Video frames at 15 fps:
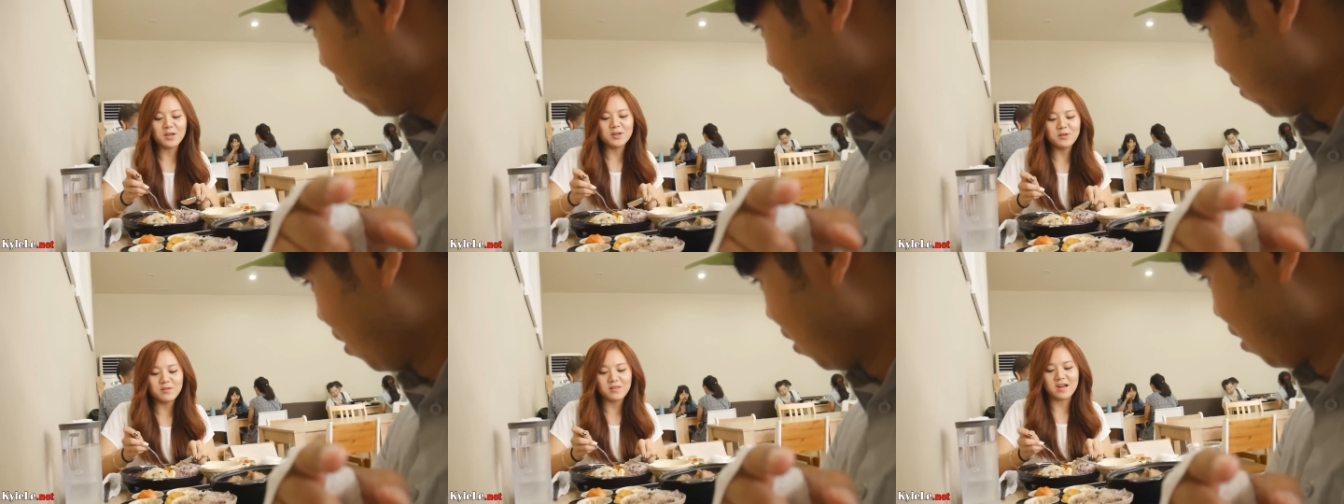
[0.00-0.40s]

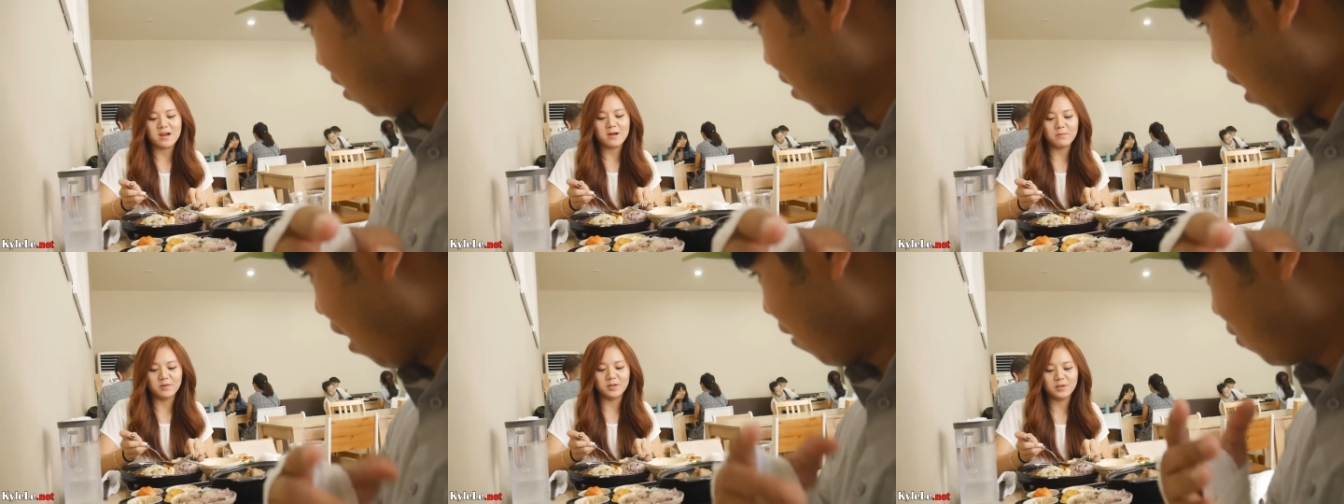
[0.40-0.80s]
I knew
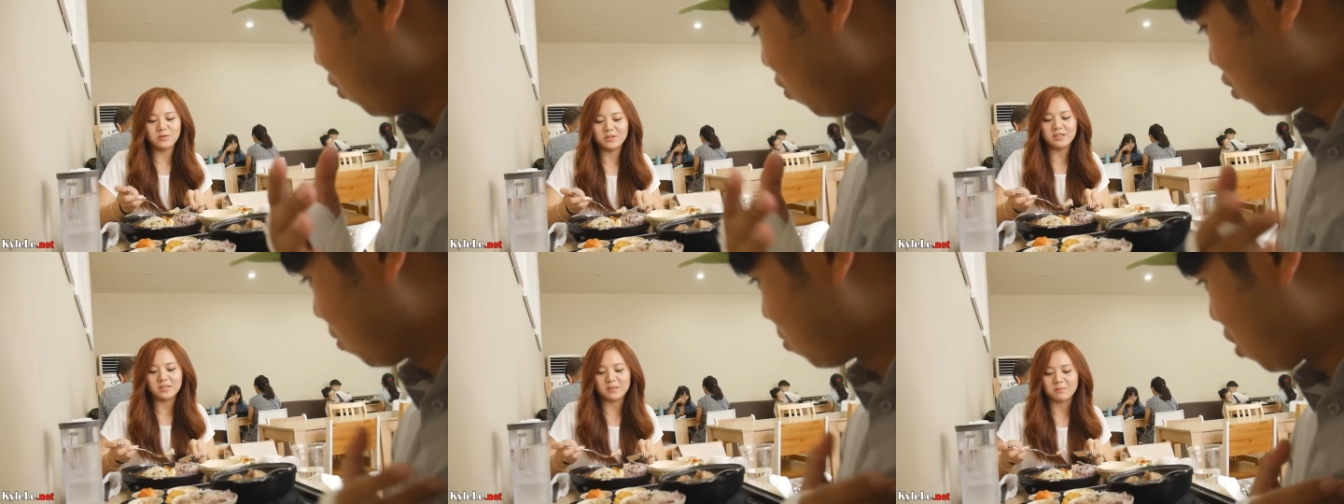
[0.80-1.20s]
that. I have a
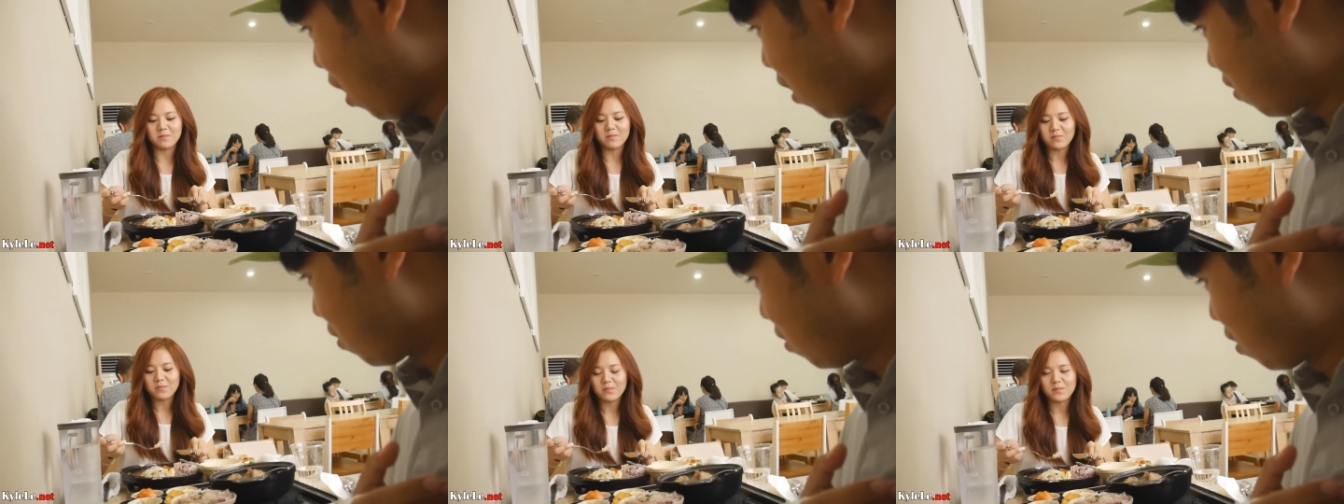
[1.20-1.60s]
YouTube like-
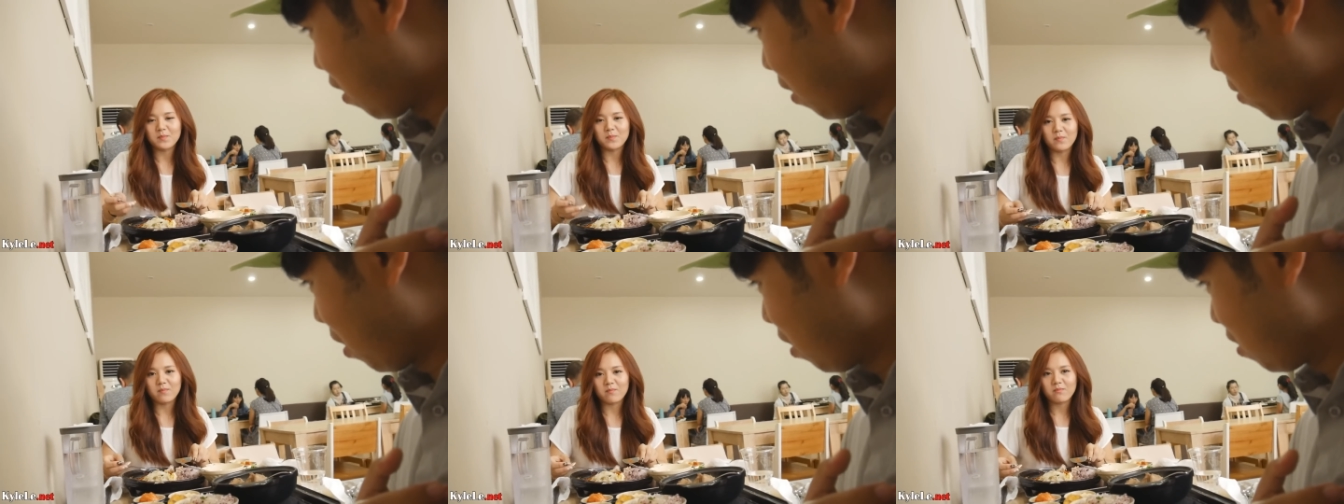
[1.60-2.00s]
channel. You know
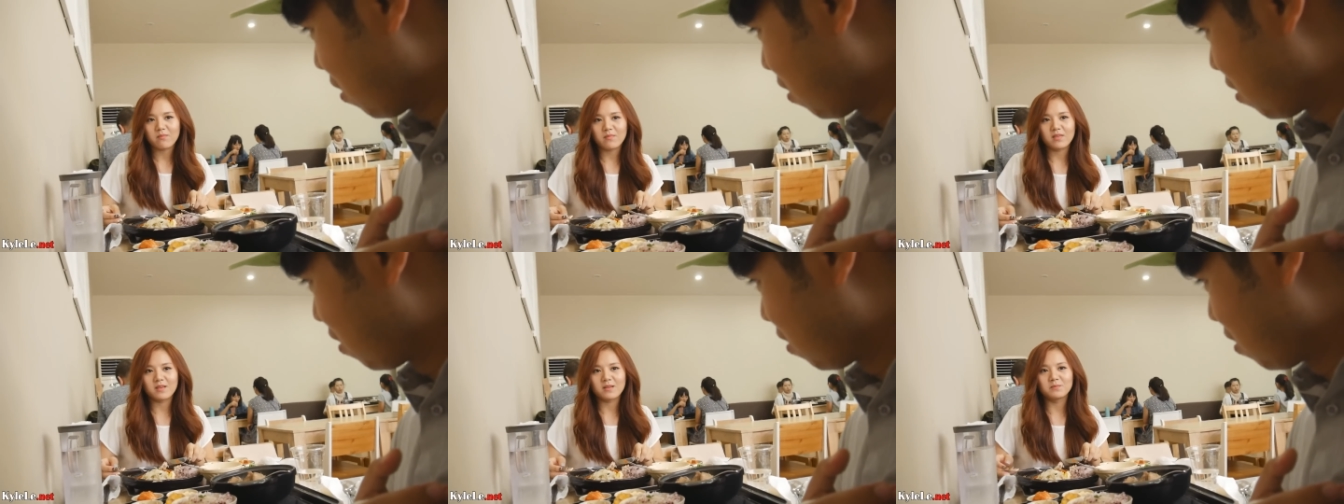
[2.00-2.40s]
that,
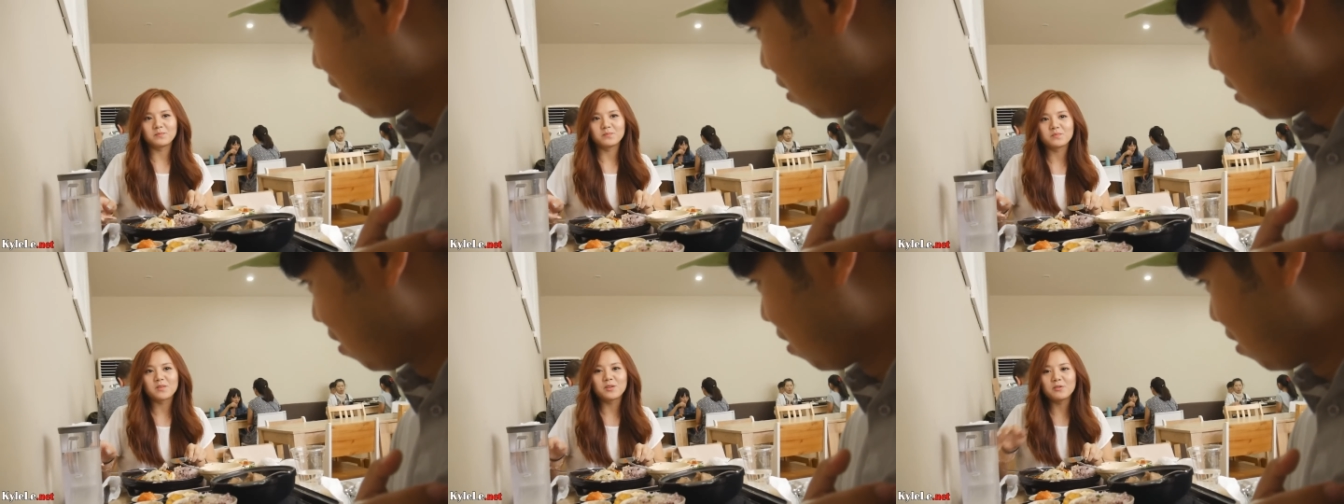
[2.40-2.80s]

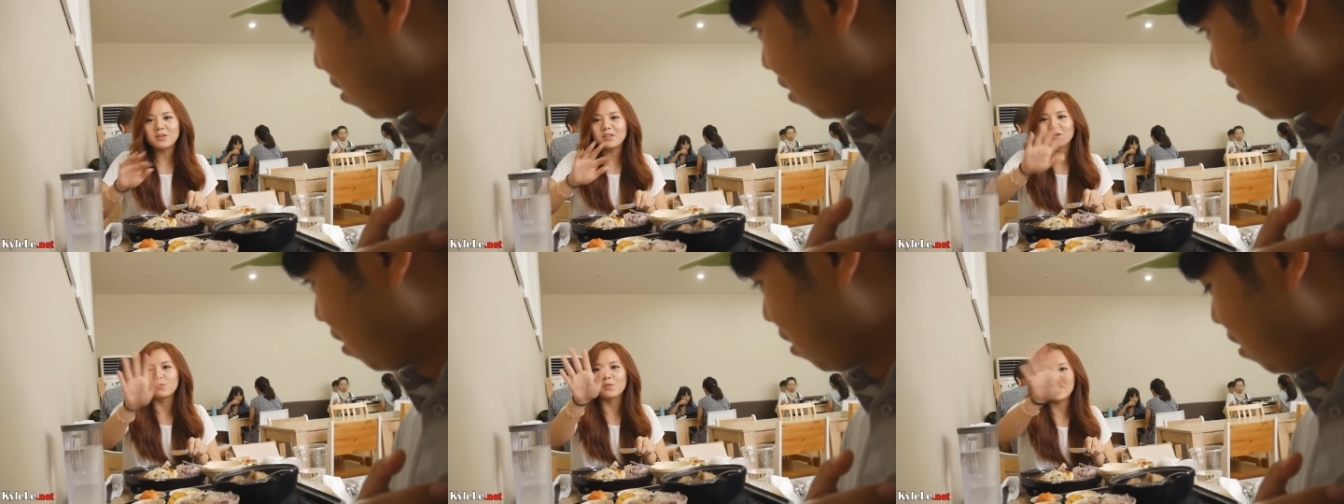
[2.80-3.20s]
right? You were
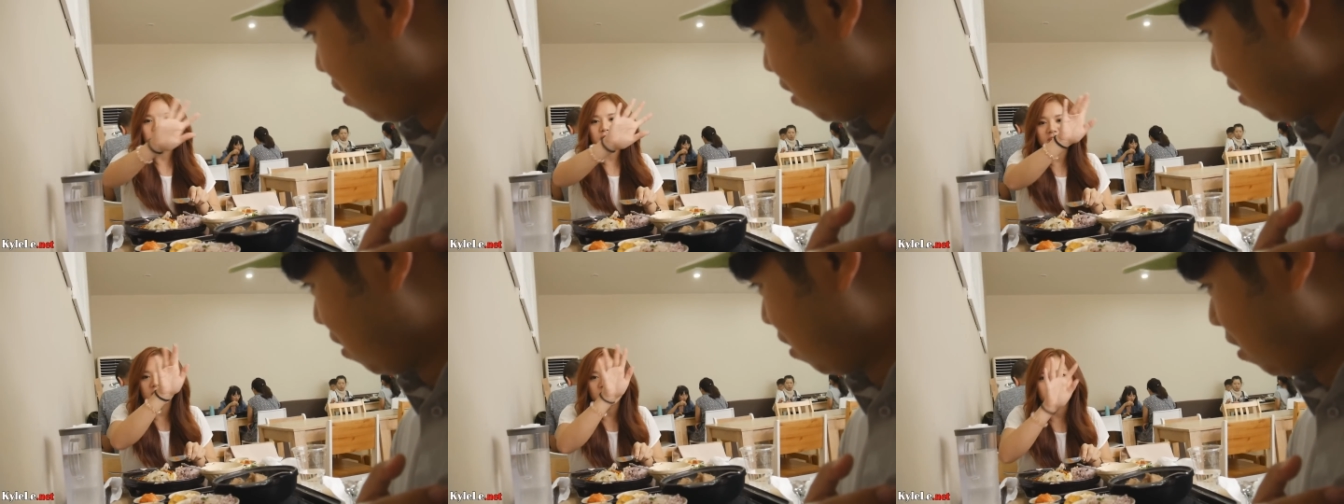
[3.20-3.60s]
like
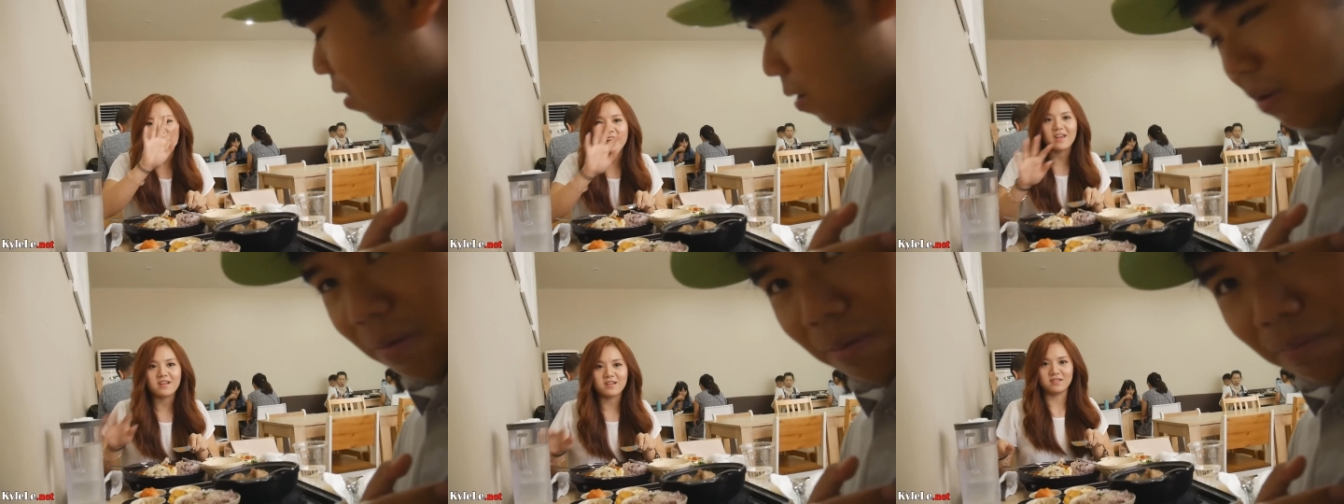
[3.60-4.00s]
waving your
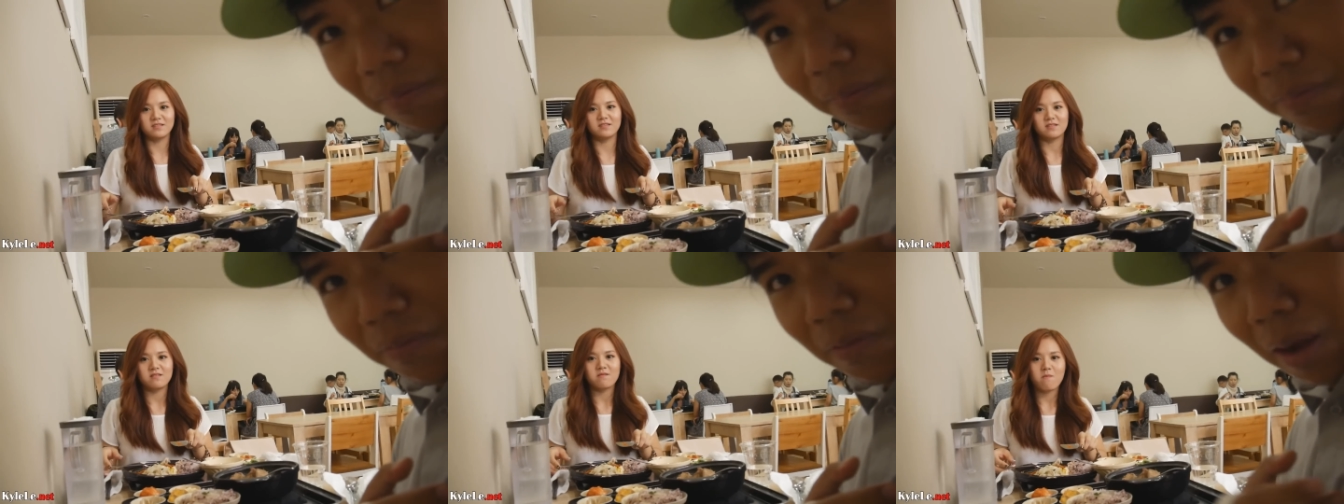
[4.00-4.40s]

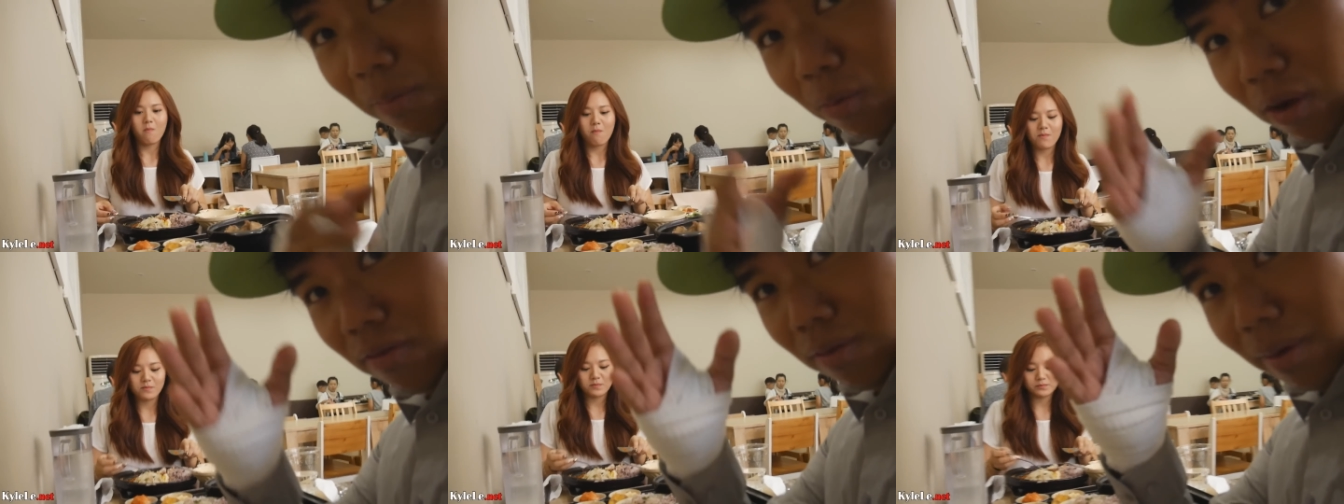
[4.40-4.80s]
hand. No,
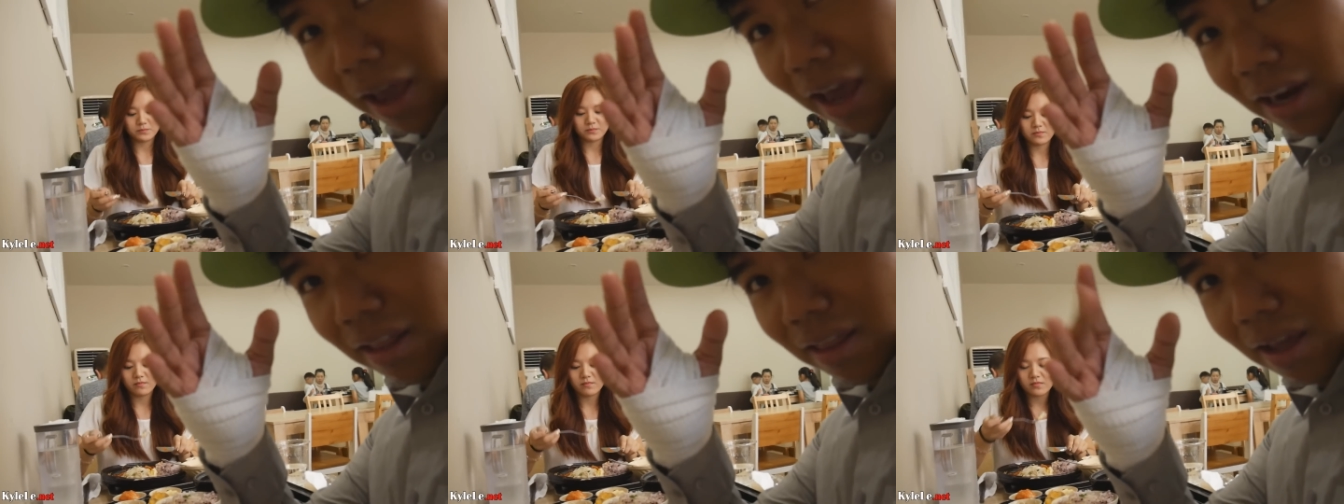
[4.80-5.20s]
I'm waving my
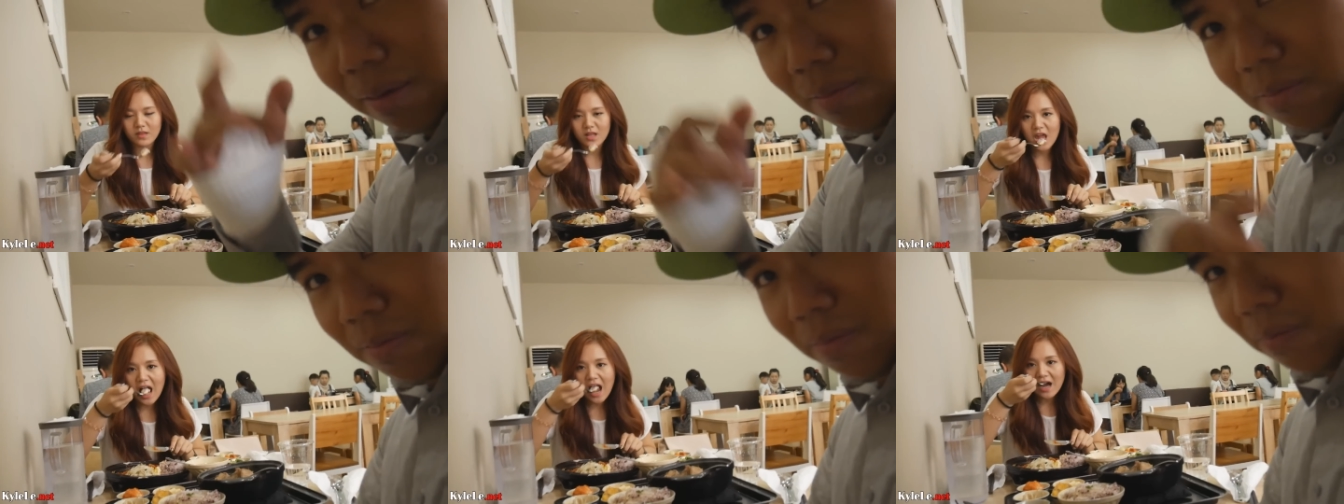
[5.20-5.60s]
hand at them.